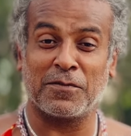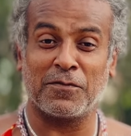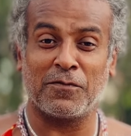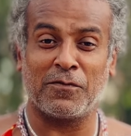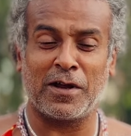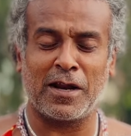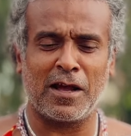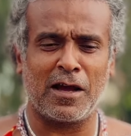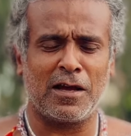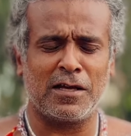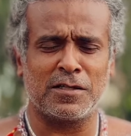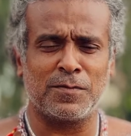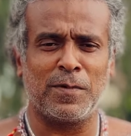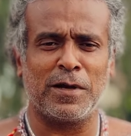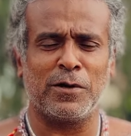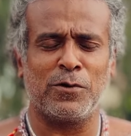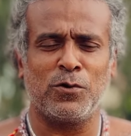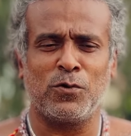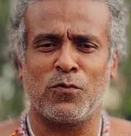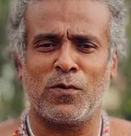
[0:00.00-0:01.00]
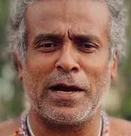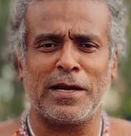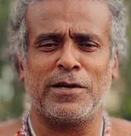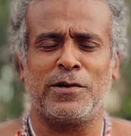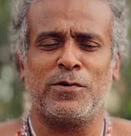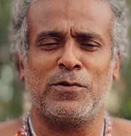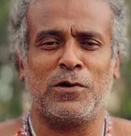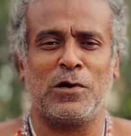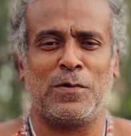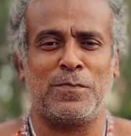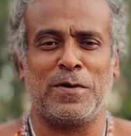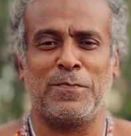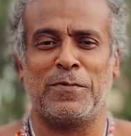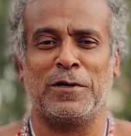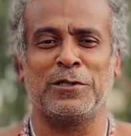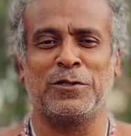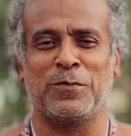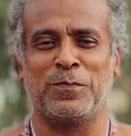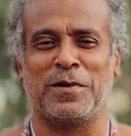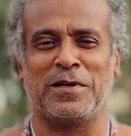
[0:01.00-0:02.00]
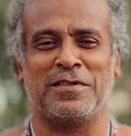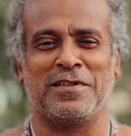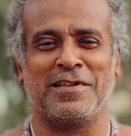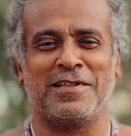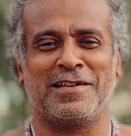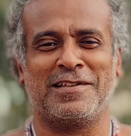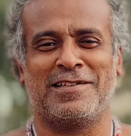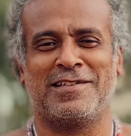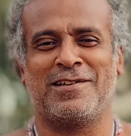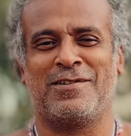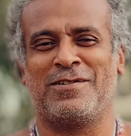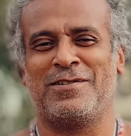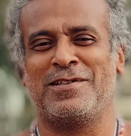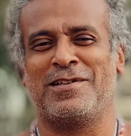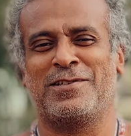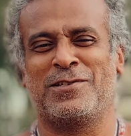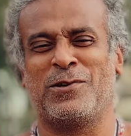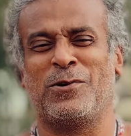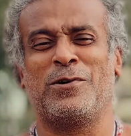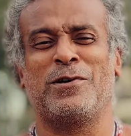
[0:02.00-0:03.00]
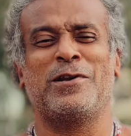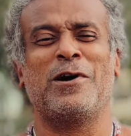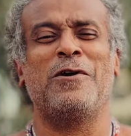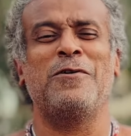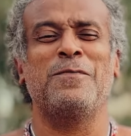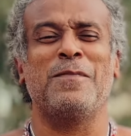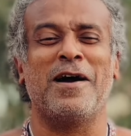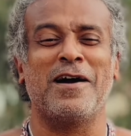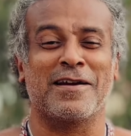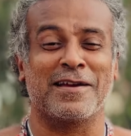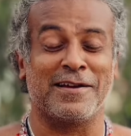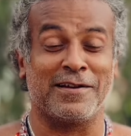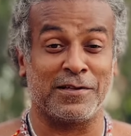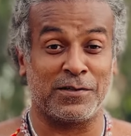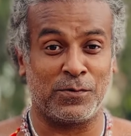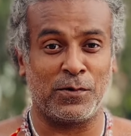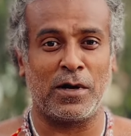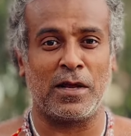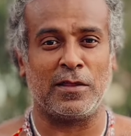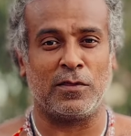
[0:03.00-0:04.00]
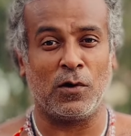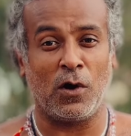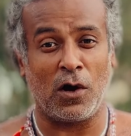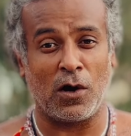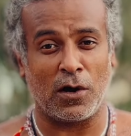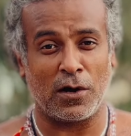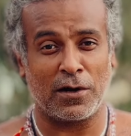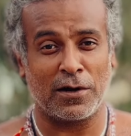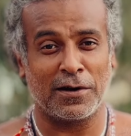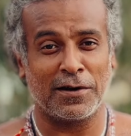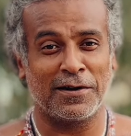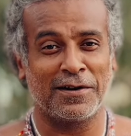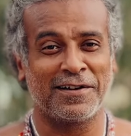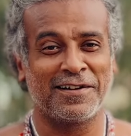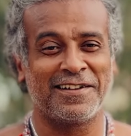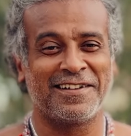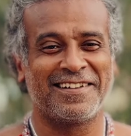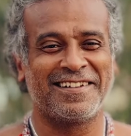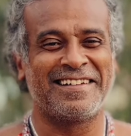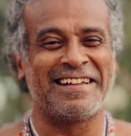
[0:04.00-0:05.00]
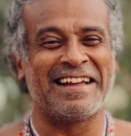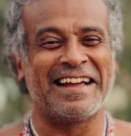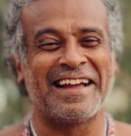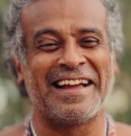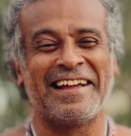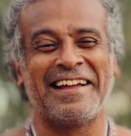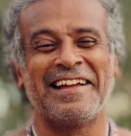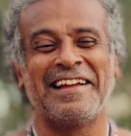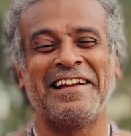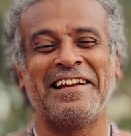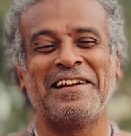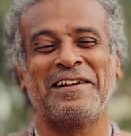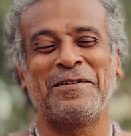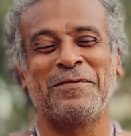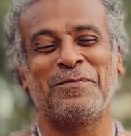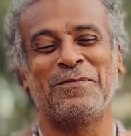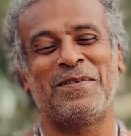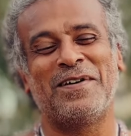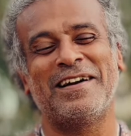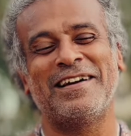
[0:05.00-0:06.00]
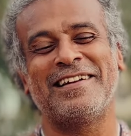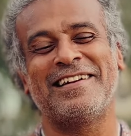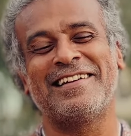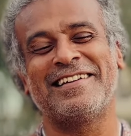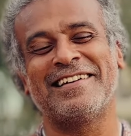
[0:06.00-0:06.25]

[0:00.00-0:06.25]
When I asked my guru, why did you call me Pashupati? That sounds so down market, is what I thought. But